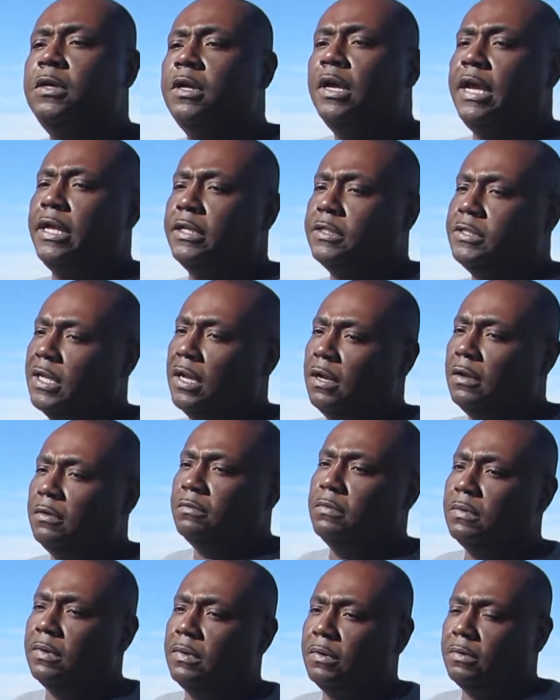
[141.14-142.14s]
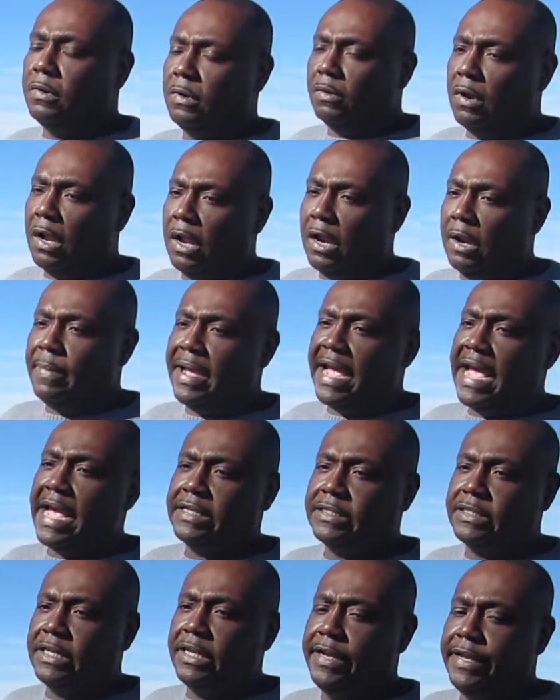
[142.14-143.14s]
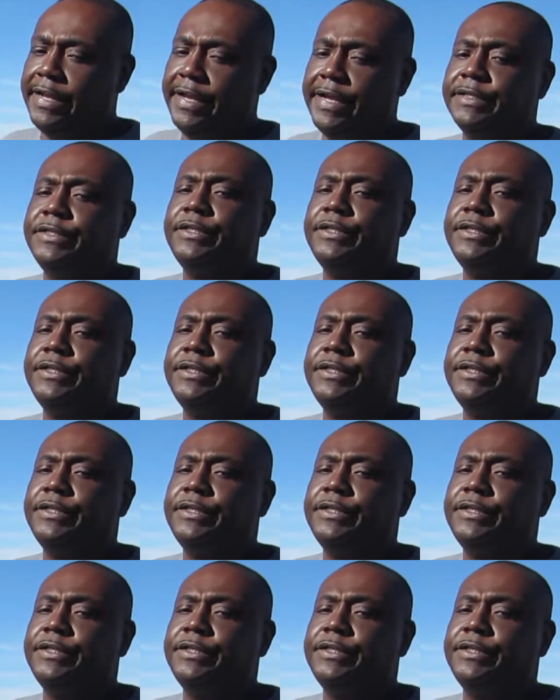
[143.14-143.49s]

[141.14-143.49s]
and so all I'm asking is,